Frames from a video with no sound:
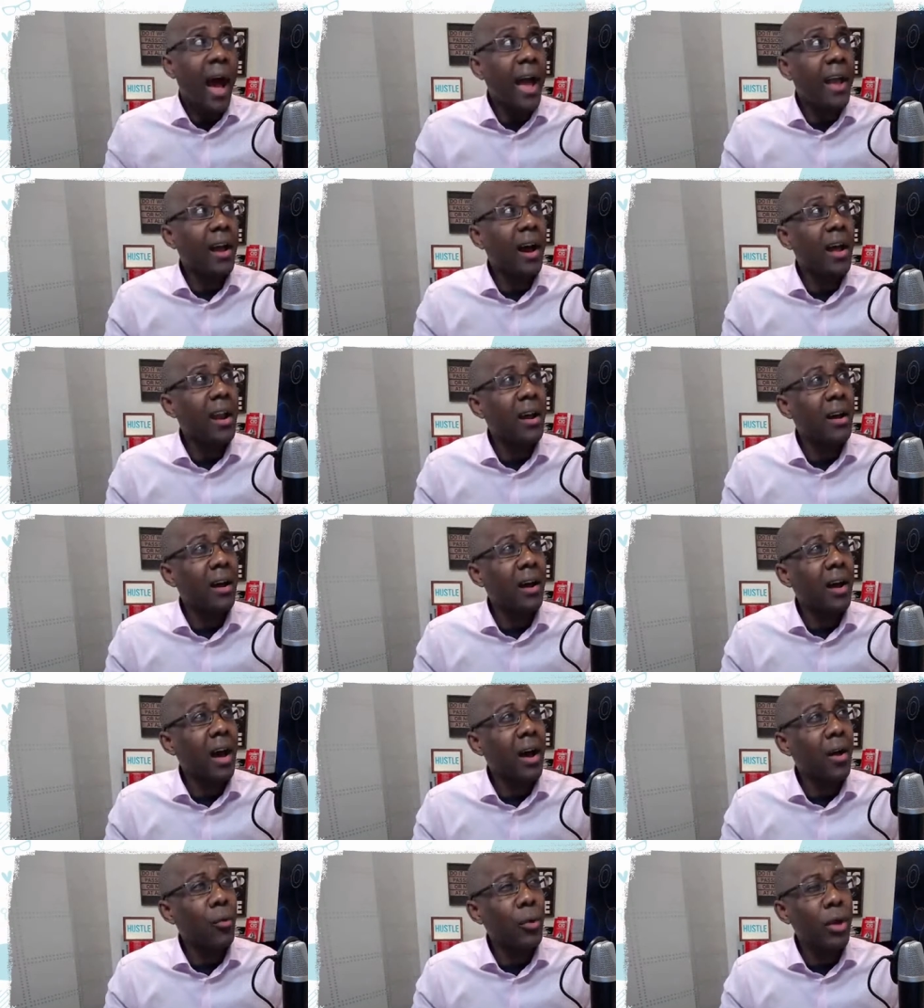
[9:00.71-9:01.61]
I got
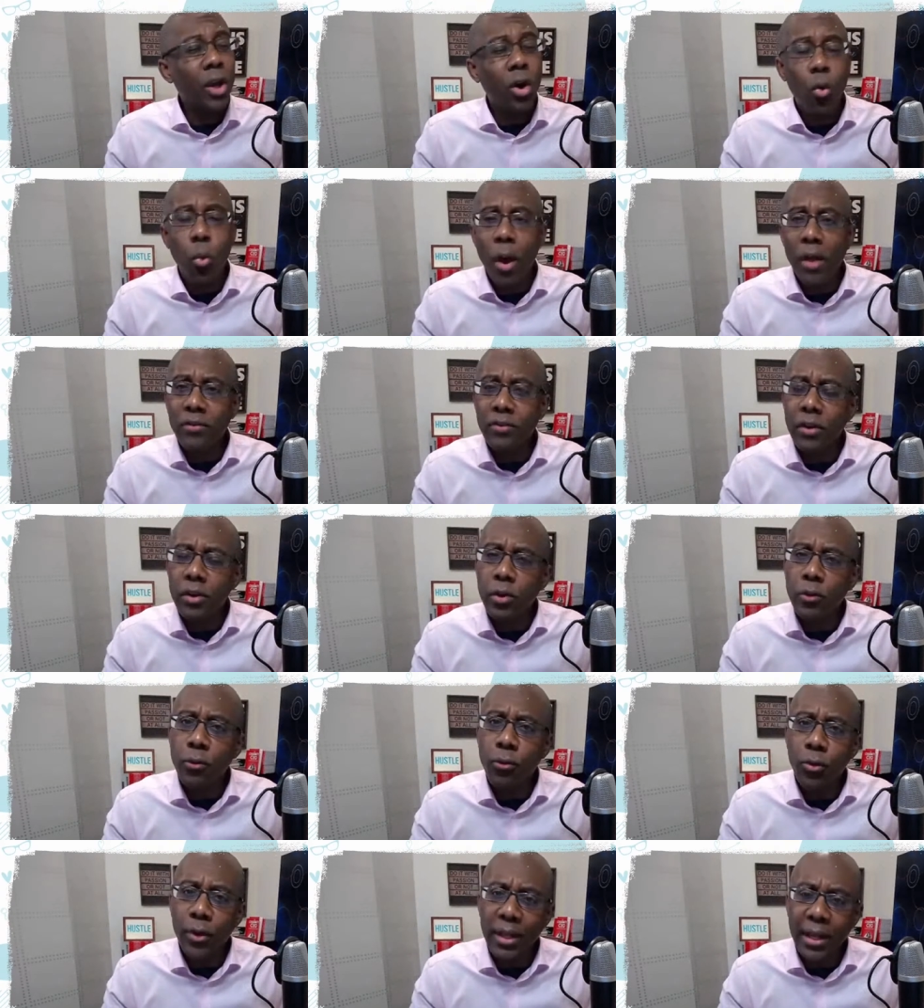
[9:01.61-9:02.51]
a request to
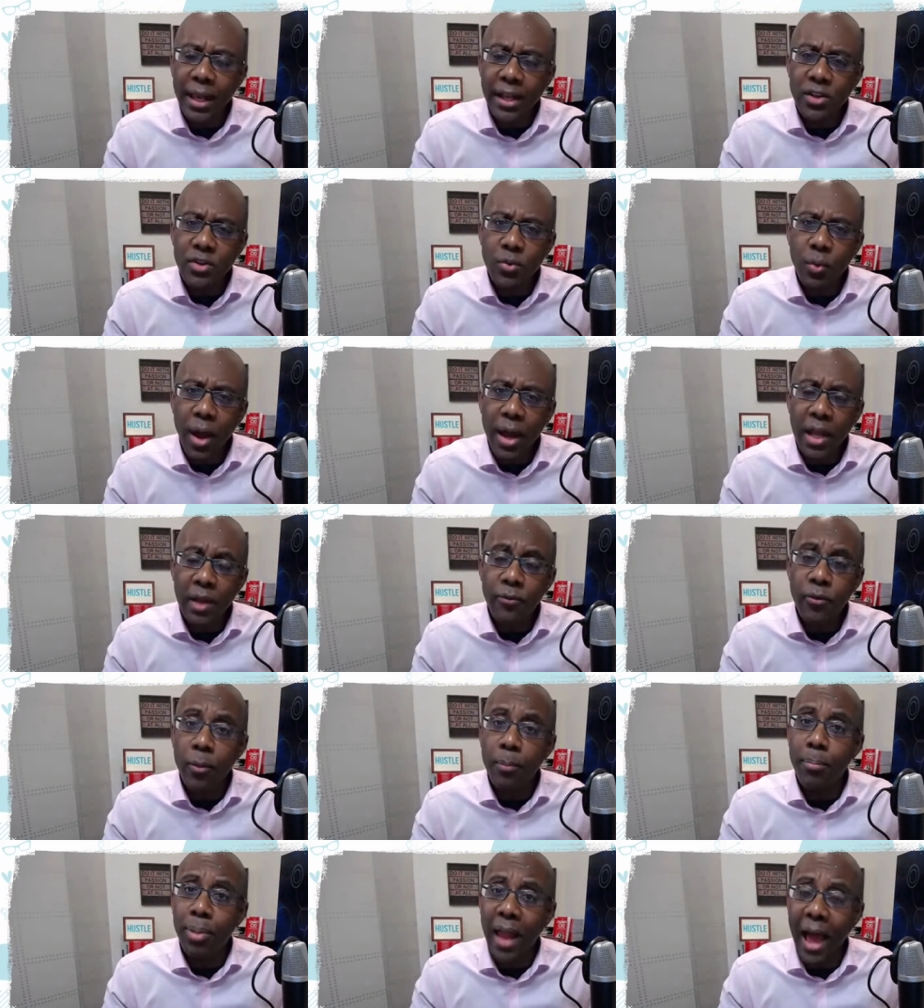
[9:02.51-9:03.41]
do freelance writing
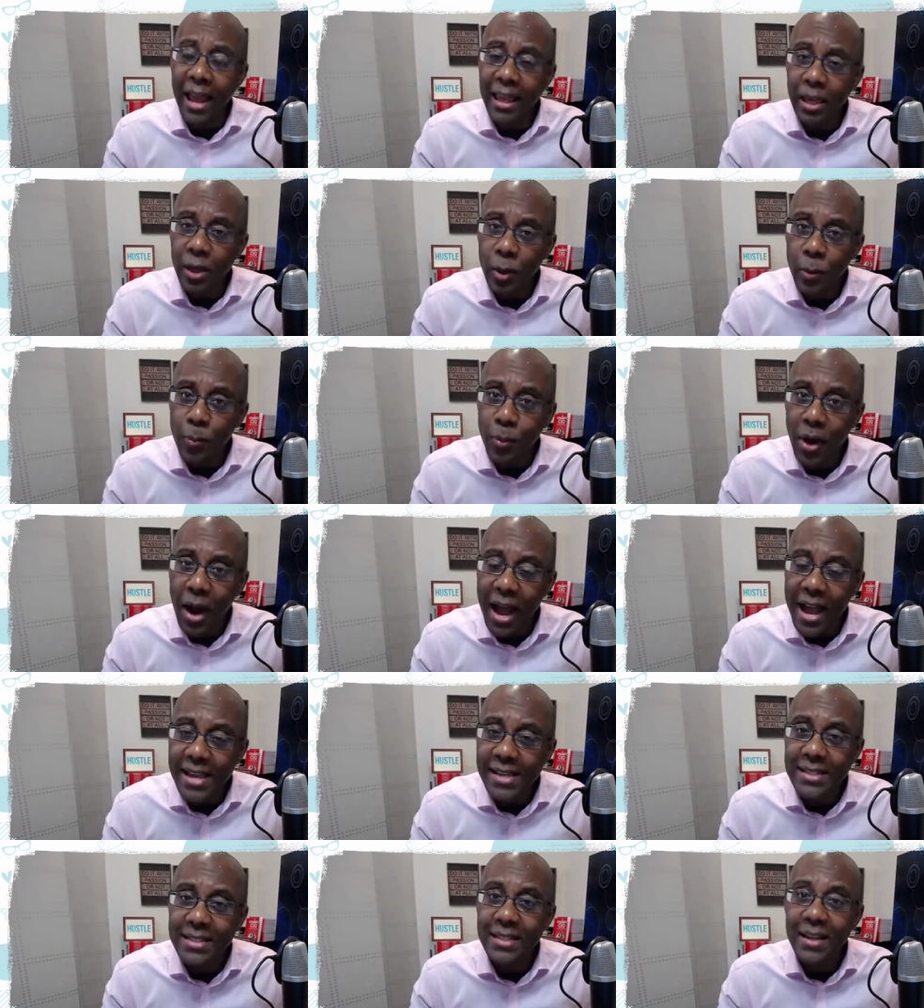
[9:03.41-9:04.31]
from Black
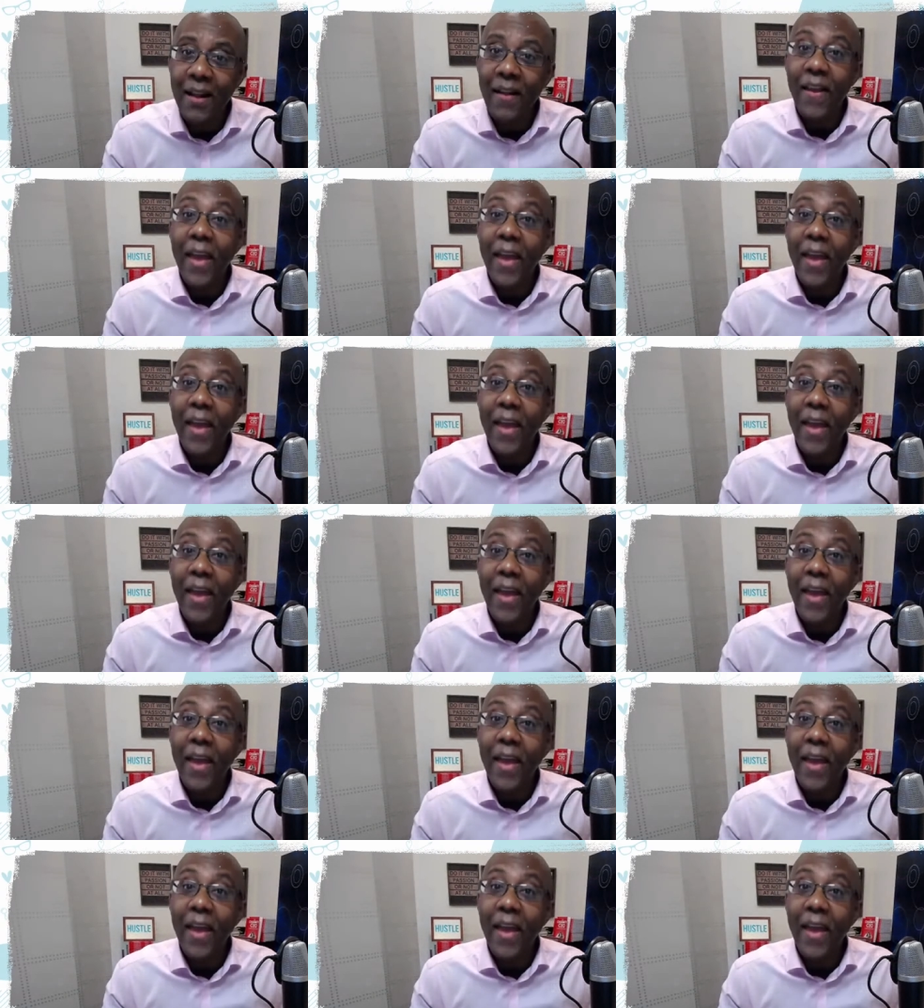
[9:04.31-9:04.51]
Enterprise